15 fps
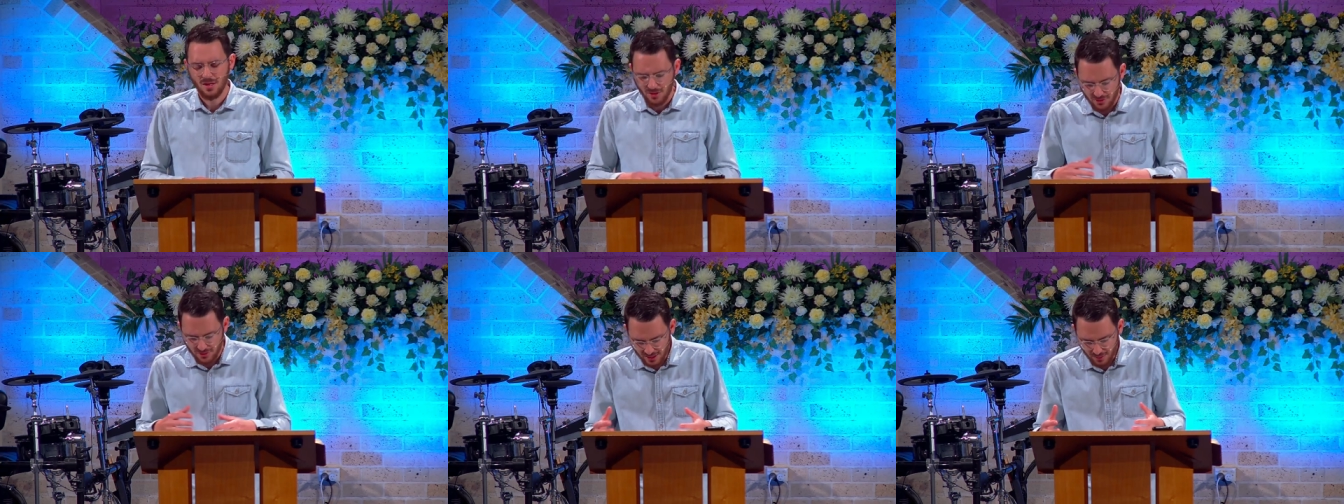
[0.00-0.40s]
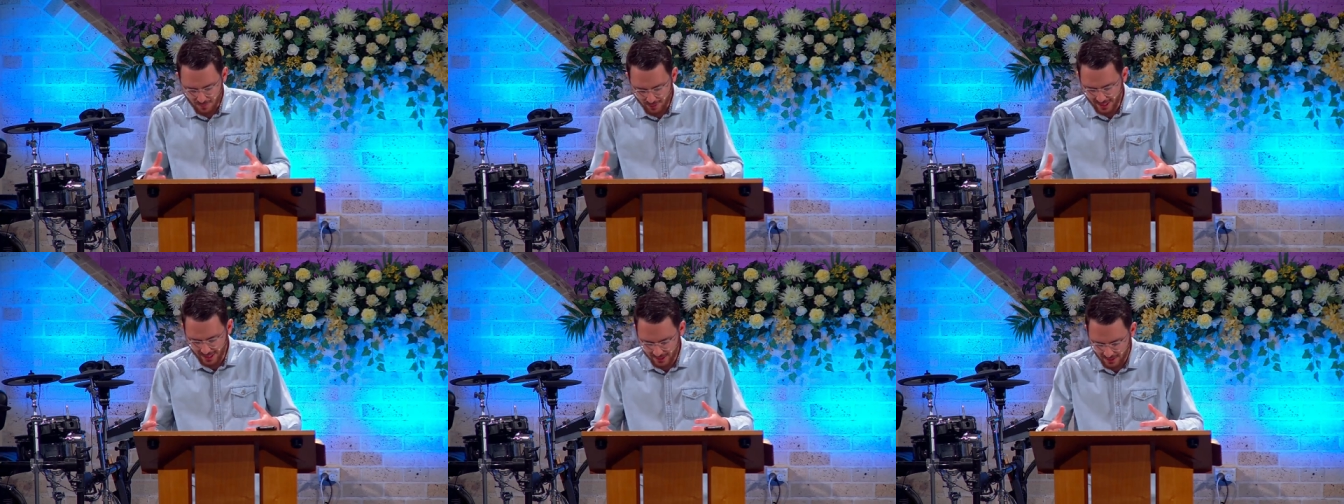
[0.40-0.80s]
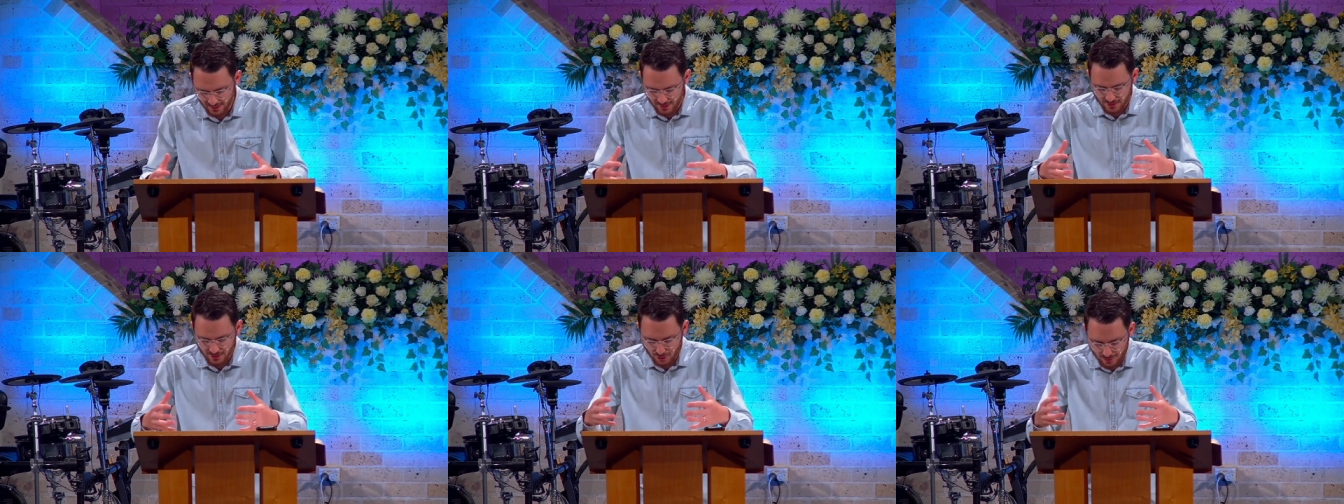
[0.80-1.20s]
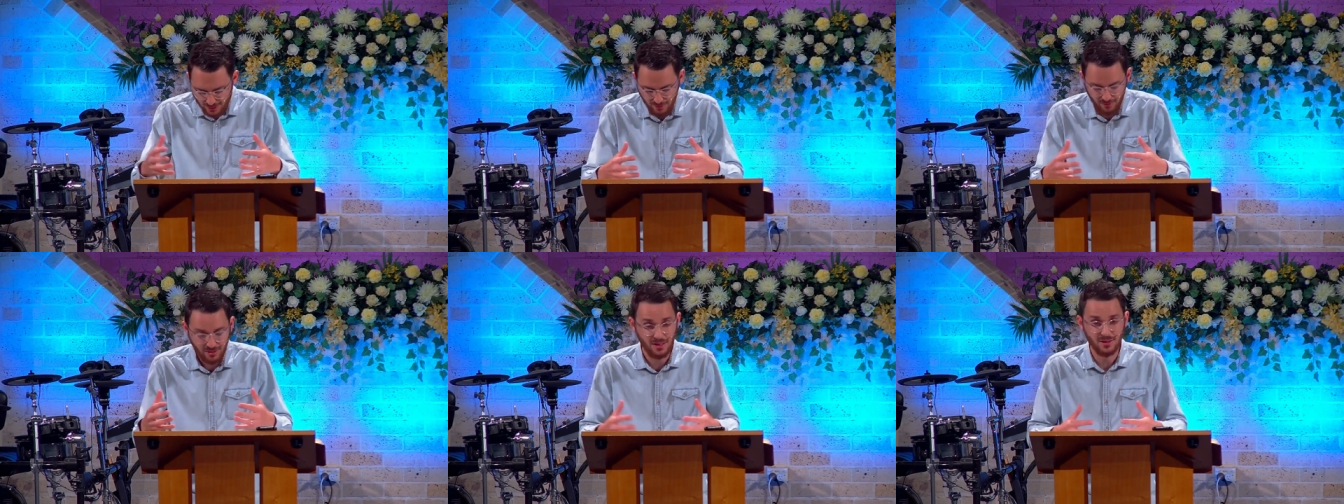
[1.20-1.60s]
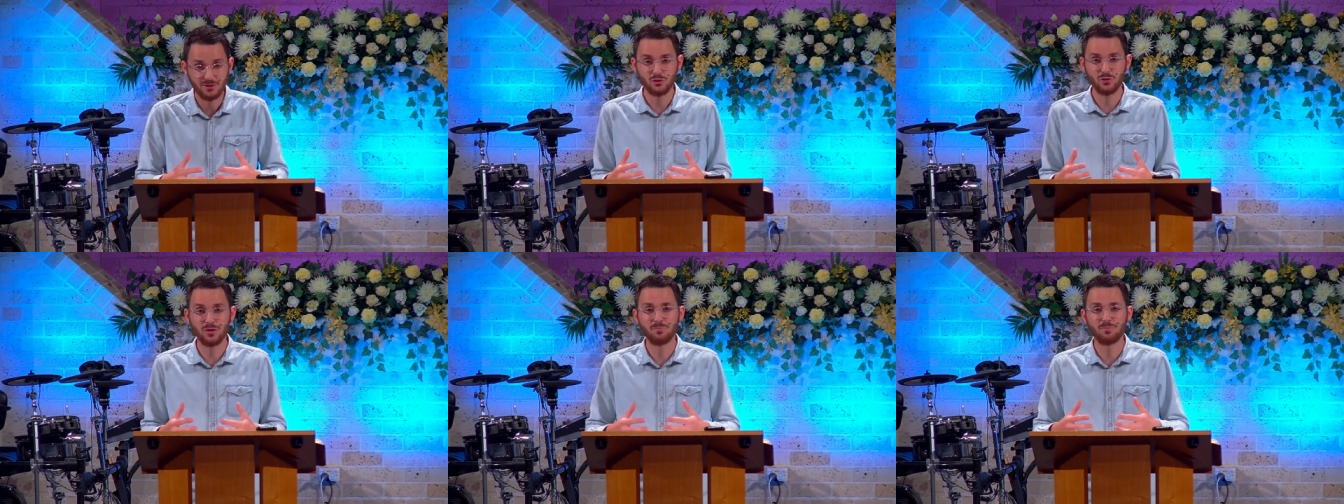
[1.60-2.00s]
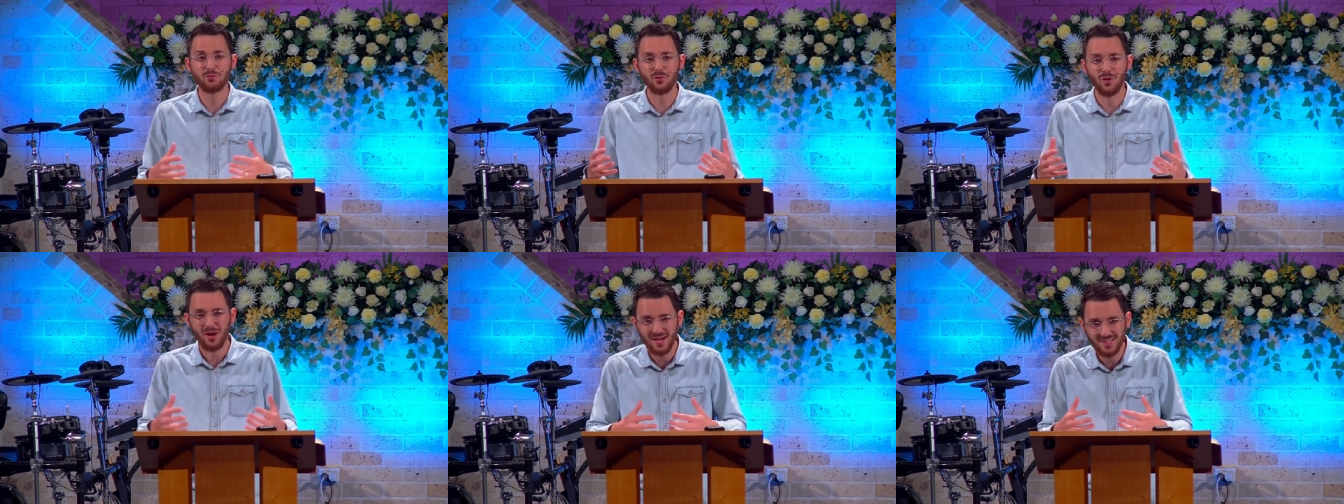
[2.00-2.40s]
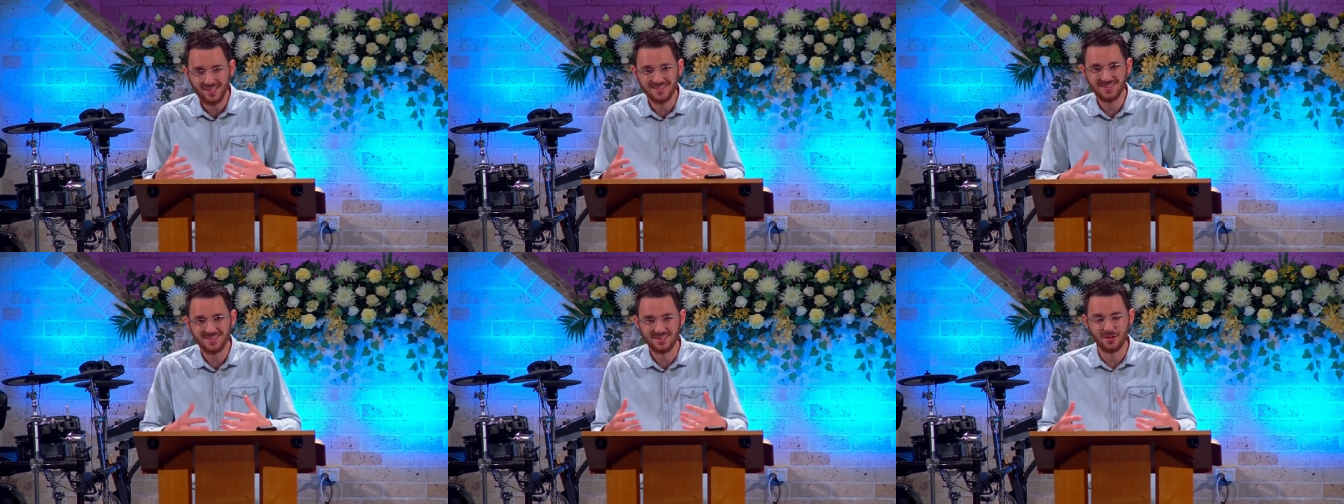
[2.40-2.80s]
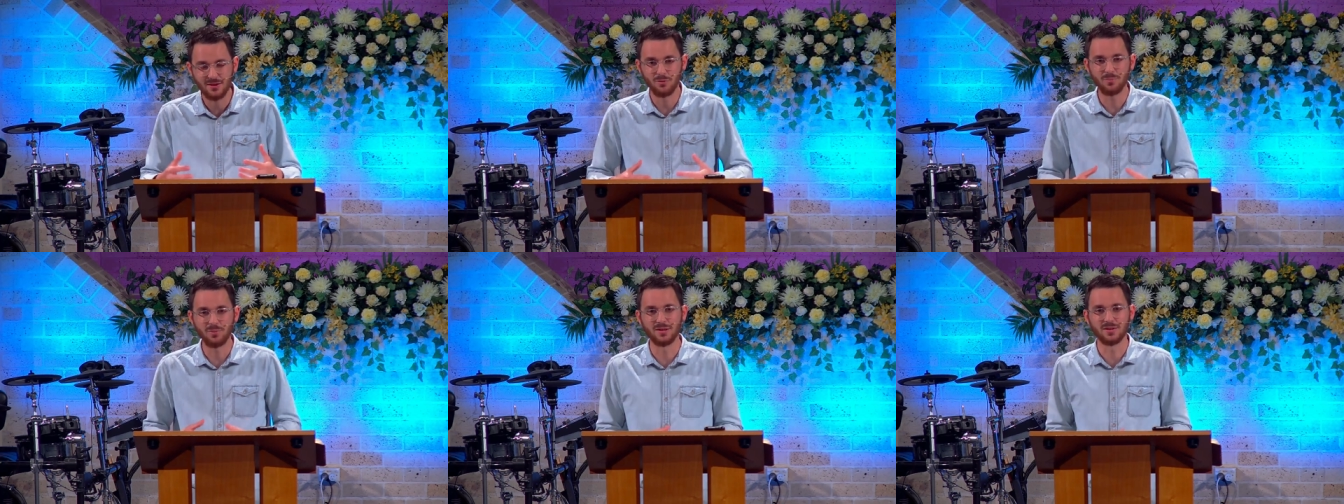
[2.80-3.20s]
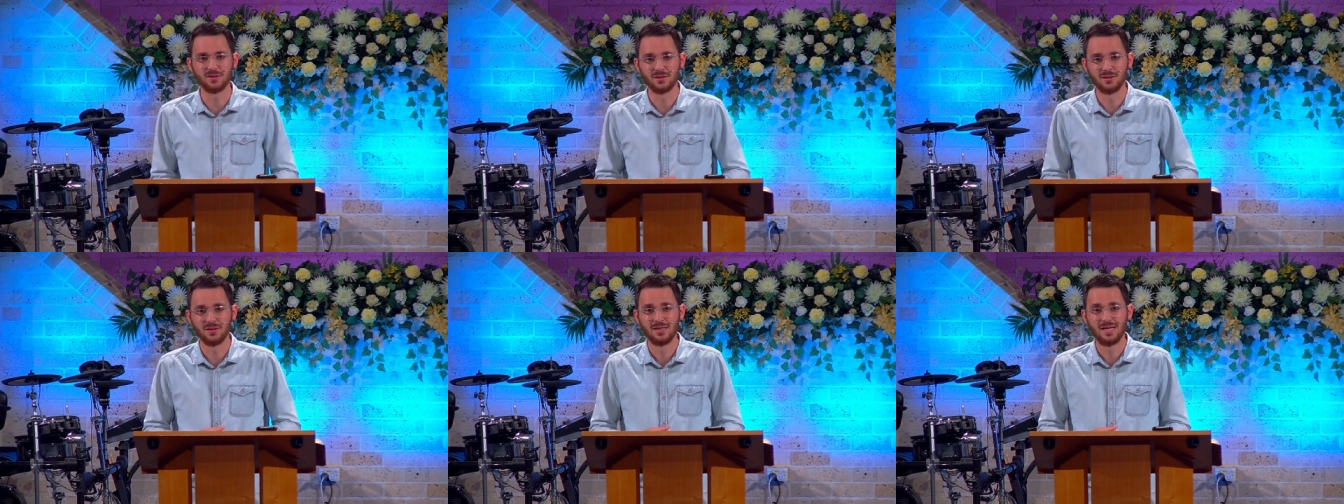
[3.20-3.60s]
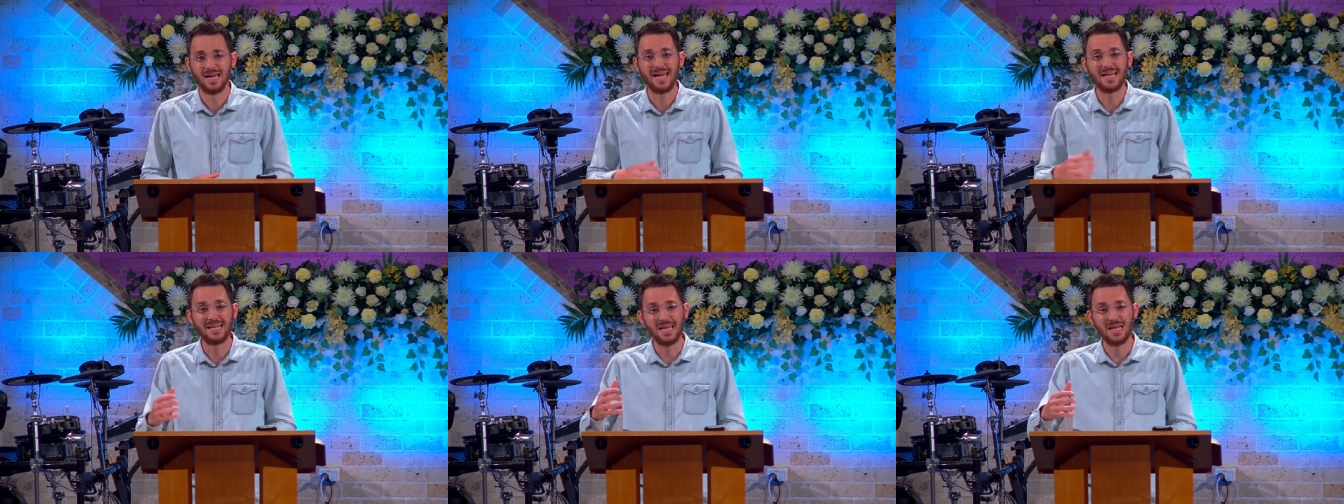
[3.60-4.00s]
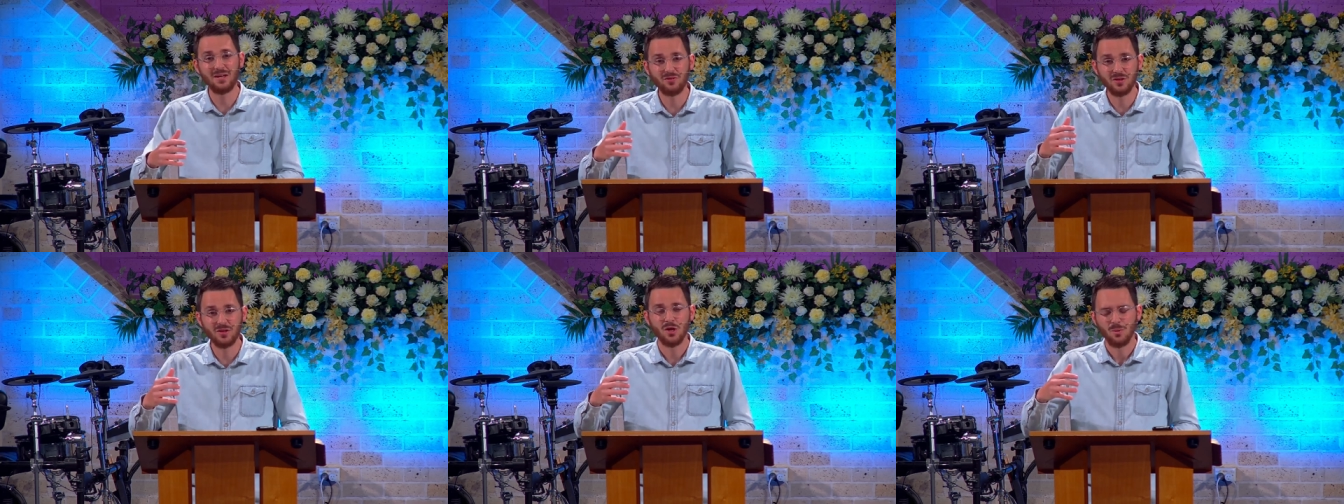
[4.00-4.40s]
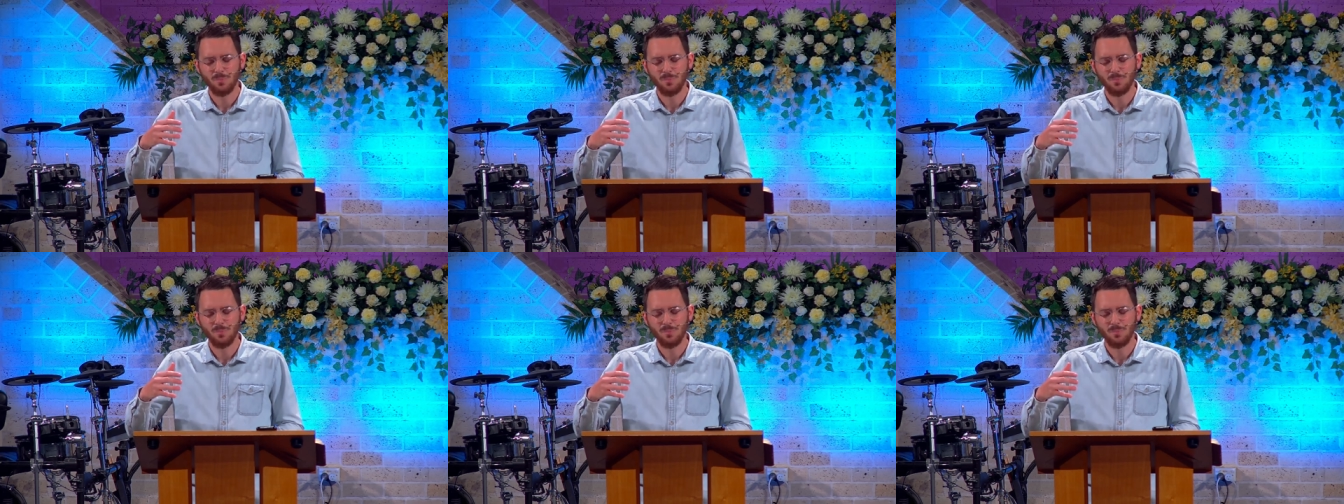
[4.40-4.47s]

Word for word: Think back to our country prior to settlement and even